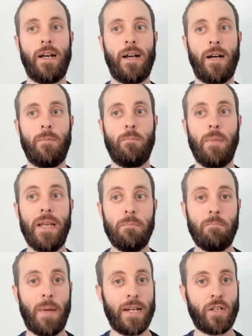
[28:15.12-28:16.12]
Me
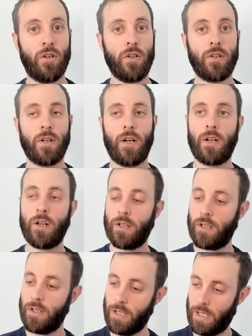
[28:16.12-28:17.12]
and Ben Cook are going
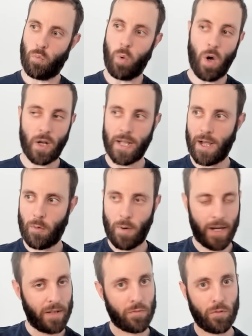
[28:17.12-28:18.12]
to work our
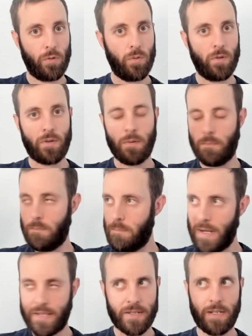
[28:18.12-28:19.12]
way through the
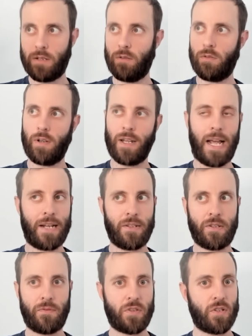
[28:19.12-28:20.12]
mystical
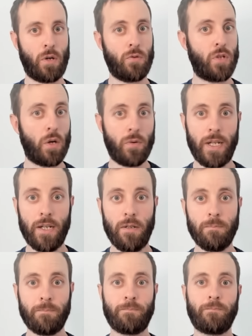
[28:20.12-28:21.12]
lands of Snowdonia,
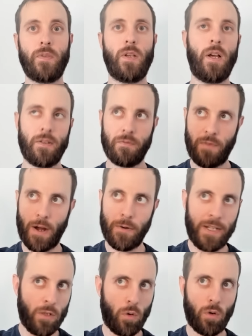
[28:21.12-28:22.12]
very
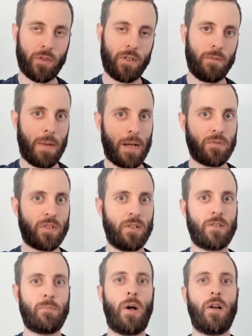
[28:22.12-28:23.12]
northern
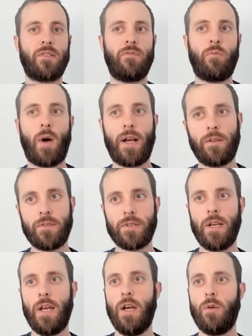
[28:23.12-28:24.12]
mountainous parts of Wales.
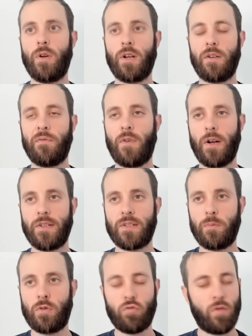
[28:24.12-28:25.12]
We're going to find
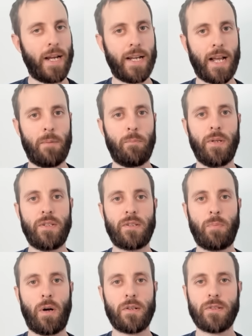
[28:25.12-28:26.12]
some great camping
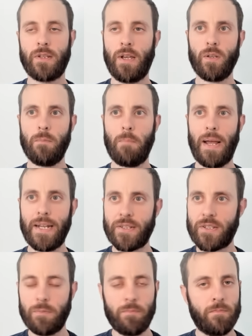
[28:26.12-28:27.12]
spots, make
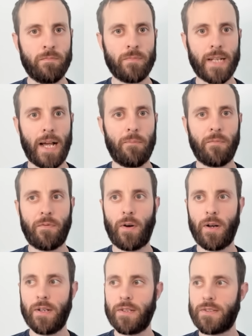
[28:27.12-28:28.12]
some
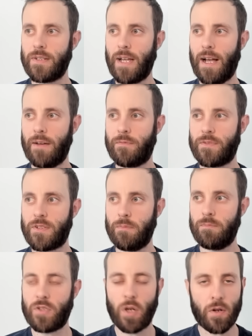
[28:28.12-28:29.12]
campfires, have
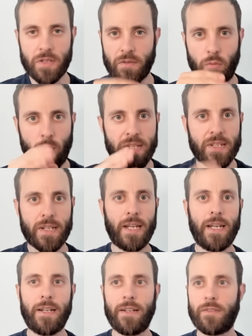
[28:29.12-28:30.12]
some tots of
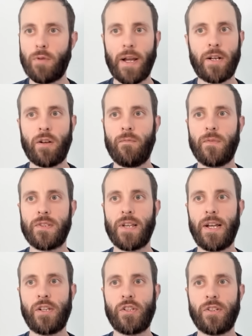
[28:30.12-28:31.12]
whiskey and great
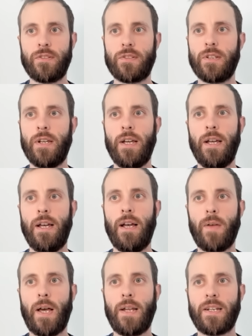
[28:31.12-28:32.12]
conversations,
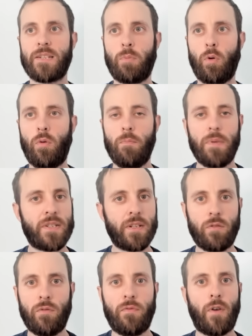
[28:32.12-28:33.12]
and explore
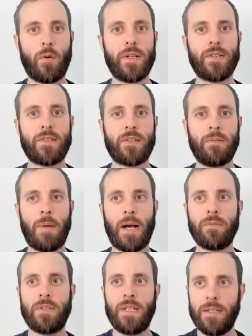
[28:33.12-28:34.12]
mystical forests and
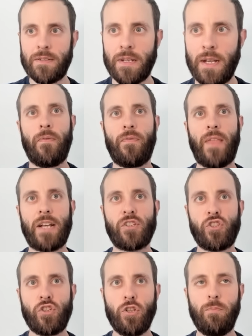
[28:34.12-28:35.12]
mountains. That
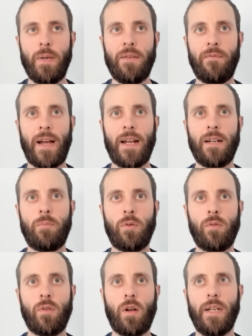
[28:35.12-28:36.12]
should be
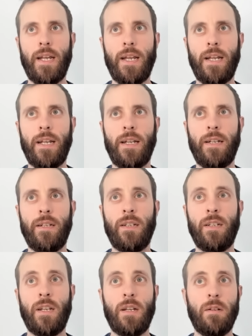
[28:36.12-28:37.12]
available
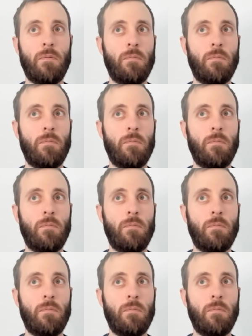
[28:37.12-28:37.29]
in